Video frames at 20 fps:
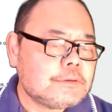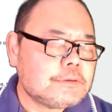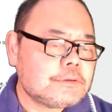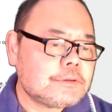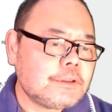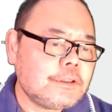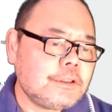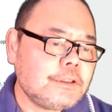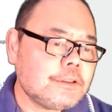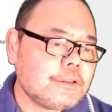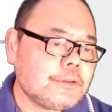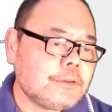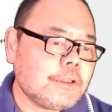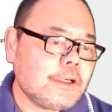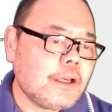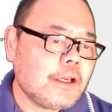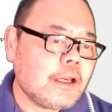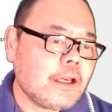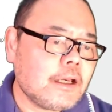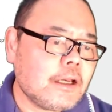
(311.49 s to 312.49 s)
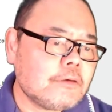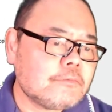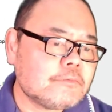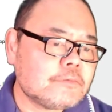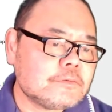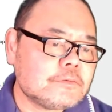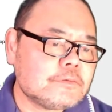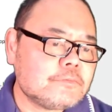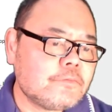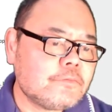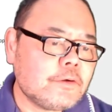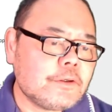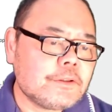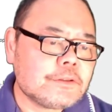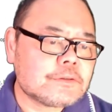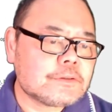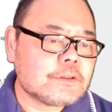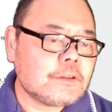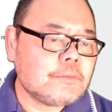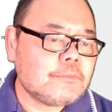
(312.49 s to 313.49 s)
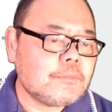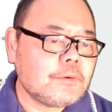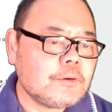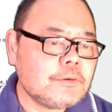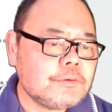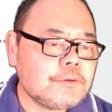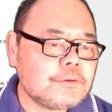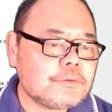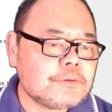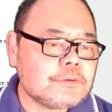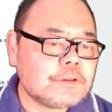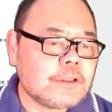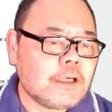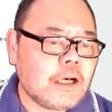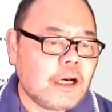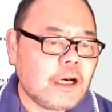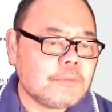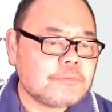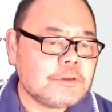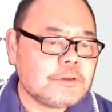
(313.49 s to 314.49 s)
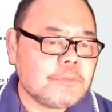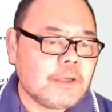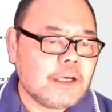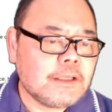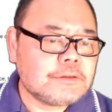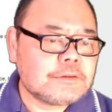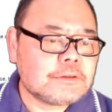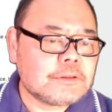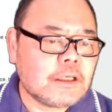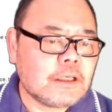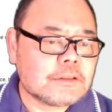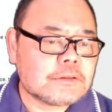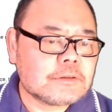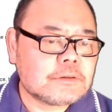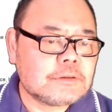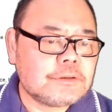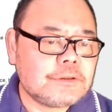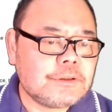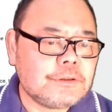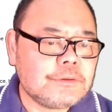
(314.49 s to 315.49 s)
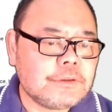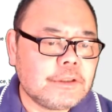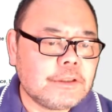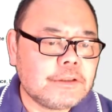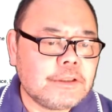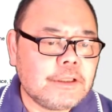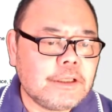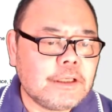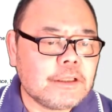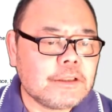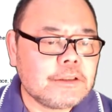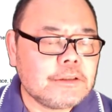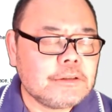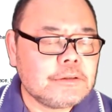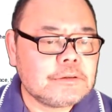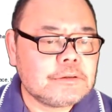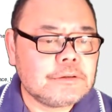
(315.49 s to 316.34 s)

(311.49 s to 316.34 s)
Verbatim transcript: So here I have a very simple using optimize.dual annealing